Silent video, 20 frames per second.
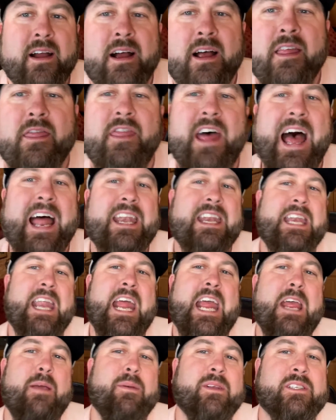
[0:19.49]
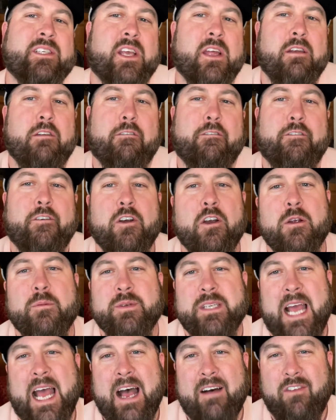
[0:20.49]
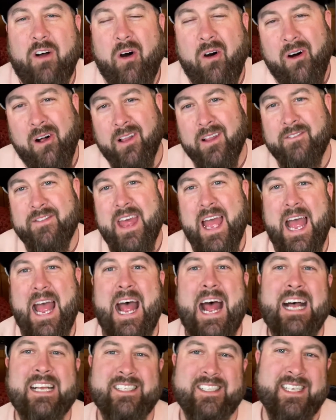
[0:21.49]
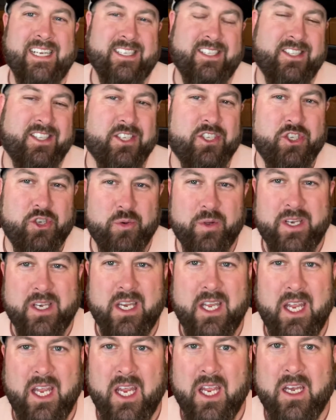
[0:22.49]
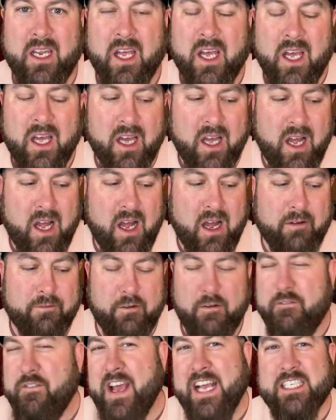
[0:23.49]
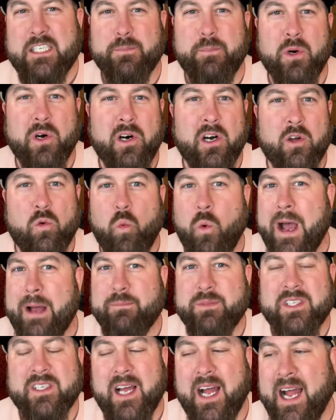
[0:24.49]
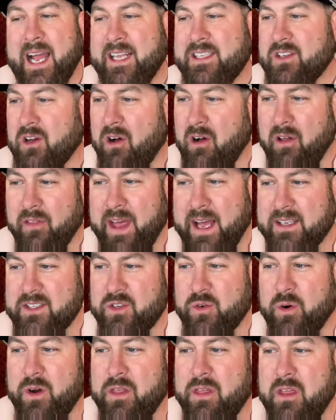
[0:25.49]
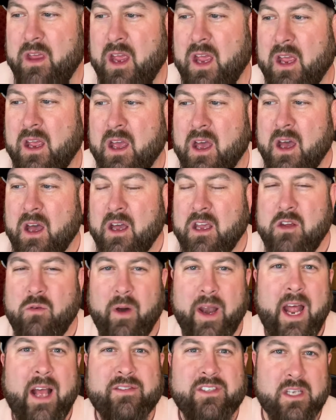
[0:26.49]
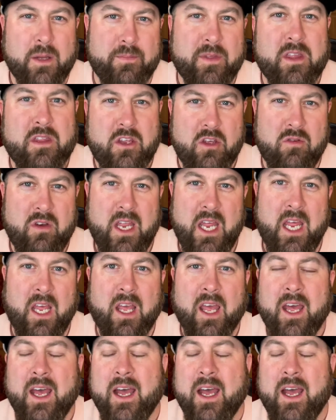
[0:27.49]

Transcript: that name is confirmed to have all of the assets that you would need for Facebook, websites, all that sort of thing. You want to have something unique.